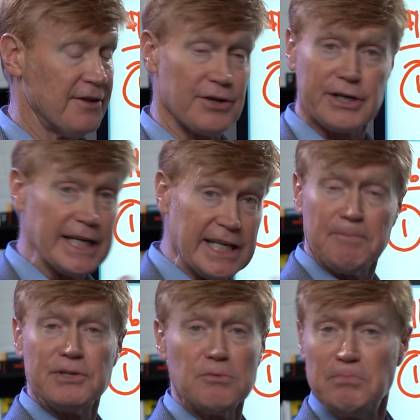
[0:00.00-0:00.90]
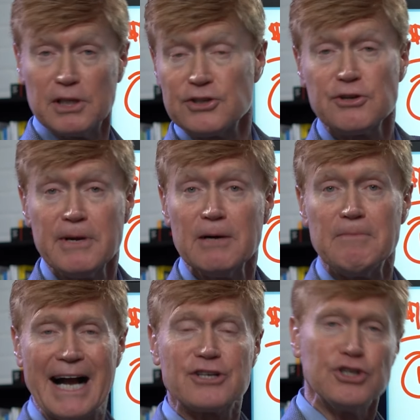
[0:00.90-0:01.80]
they're gonna end up as a bill in your
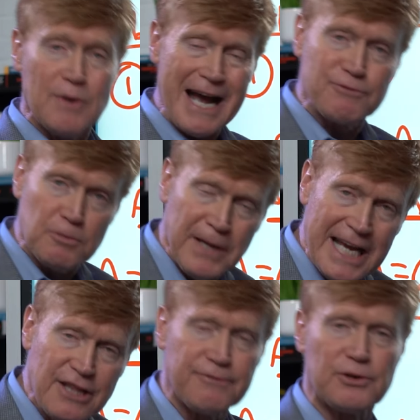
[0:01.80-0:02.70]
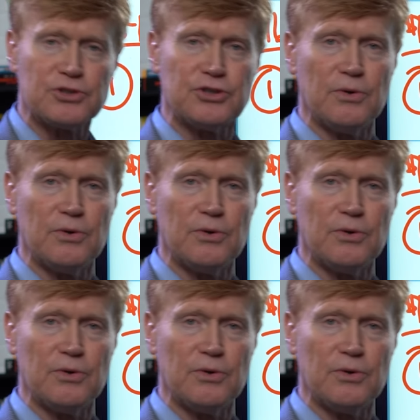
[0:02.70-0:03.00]
mailbox. You have to pay the first